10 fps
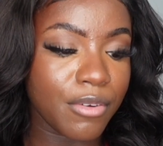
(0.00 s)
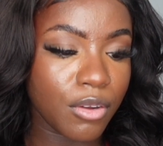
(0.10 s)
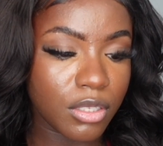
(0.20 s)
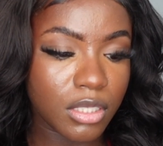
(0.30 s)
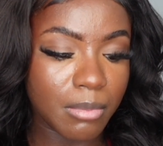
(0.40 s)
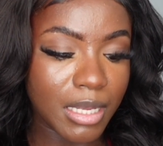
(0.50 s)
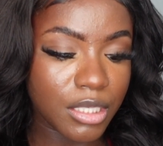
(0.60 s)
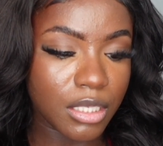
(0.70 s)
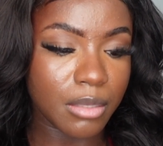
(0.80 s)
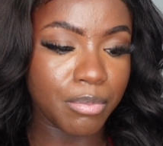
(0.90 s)
forgot to
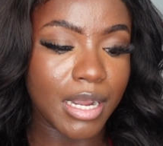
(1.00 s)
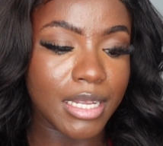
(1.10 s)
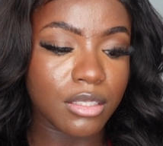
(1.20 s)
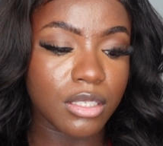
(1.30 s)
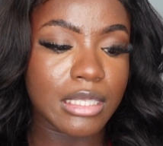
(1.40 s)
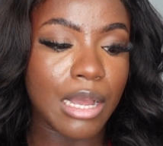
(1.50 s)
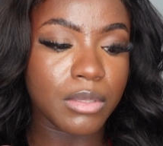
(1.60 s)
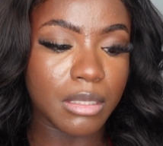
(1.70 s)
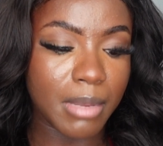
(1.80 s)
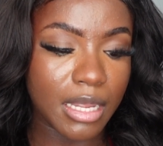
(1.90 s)
mention the price because that
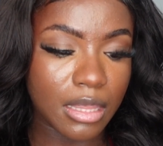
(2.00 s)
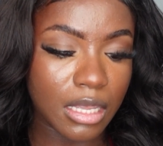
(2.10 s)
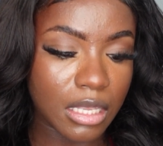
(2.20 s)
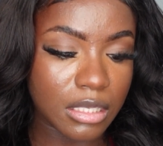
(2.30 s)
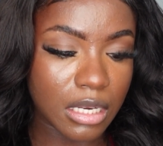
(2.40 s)
was the main thing, isn't